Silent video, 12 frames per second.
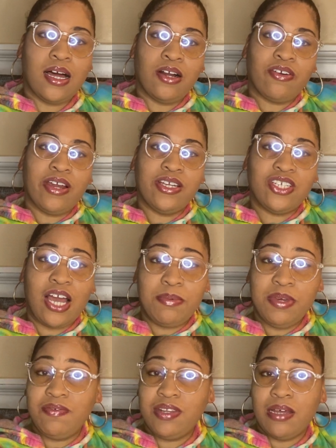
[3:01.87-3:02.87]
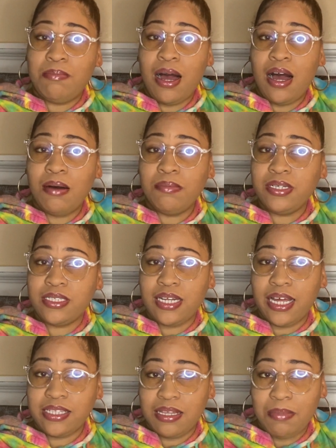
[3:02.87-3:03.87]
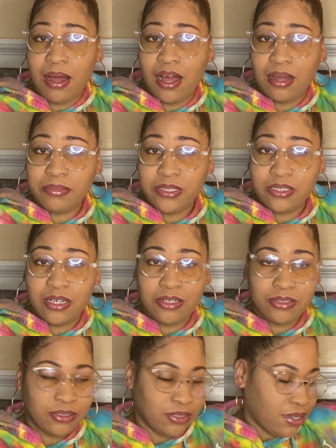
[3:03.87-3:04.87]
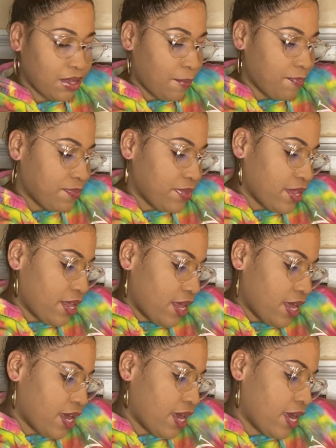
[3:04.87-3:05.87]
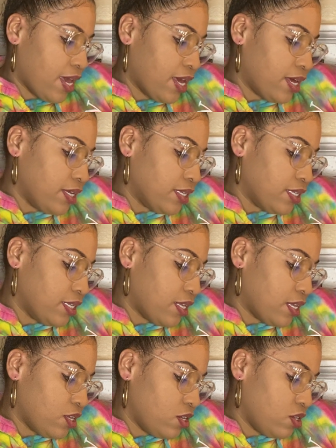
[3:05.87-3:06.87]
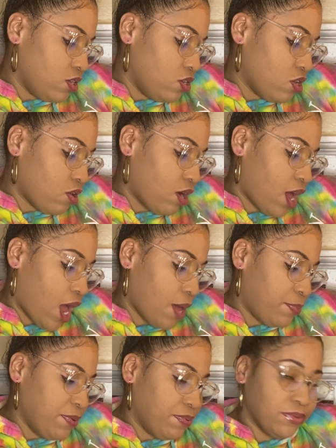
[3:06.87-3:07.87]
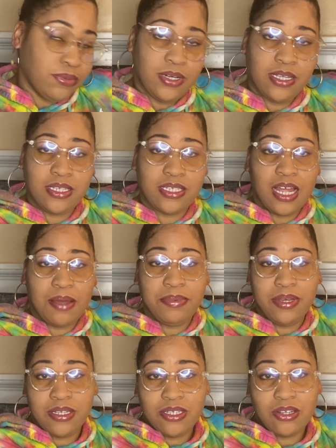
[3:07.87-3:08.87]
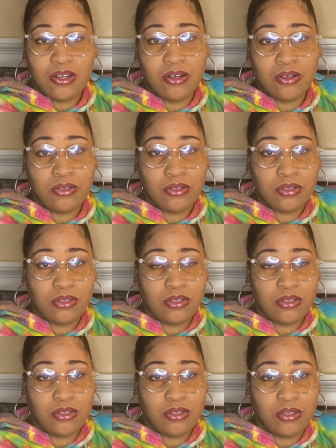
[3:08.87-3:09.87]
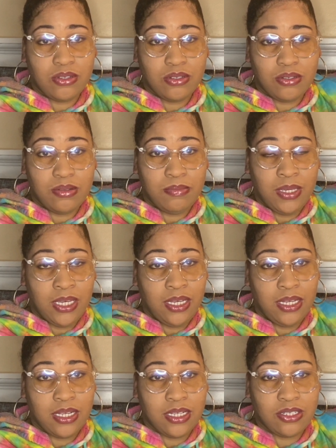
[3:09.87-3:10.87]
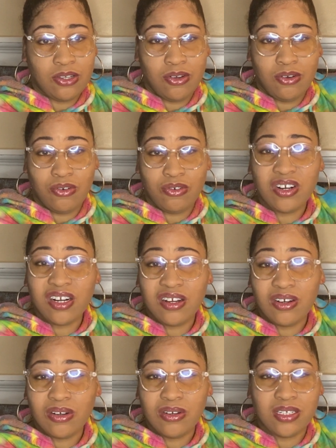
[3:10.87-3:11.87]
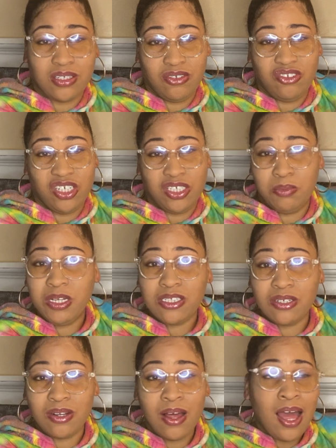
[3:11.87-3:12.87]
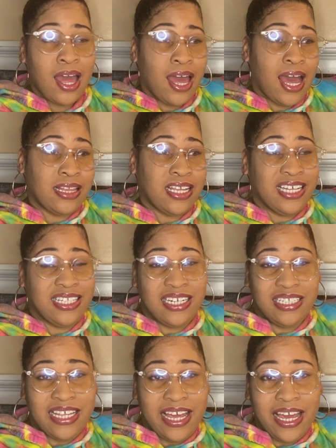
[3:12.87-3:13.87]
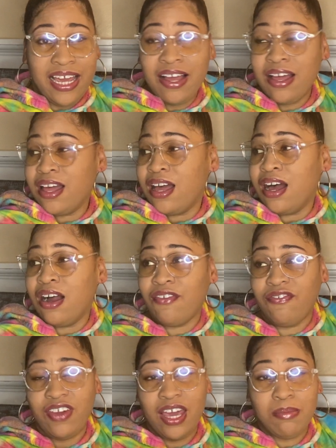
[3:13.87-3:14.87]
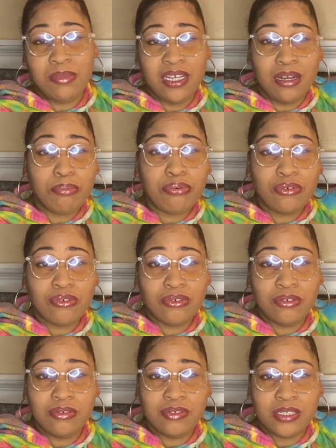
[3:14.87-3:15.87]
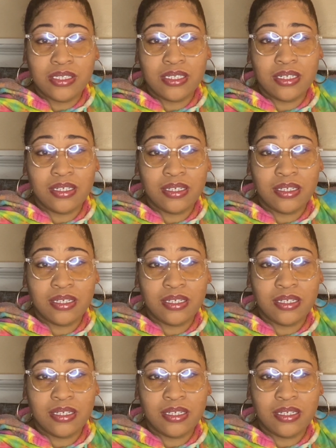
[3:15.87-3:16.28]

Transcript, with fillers: a great job. Even the mom looks like the mom, you know? And, you know, people need to stop being so mean and so critical and so judgmental. At the end of the day, her family approves.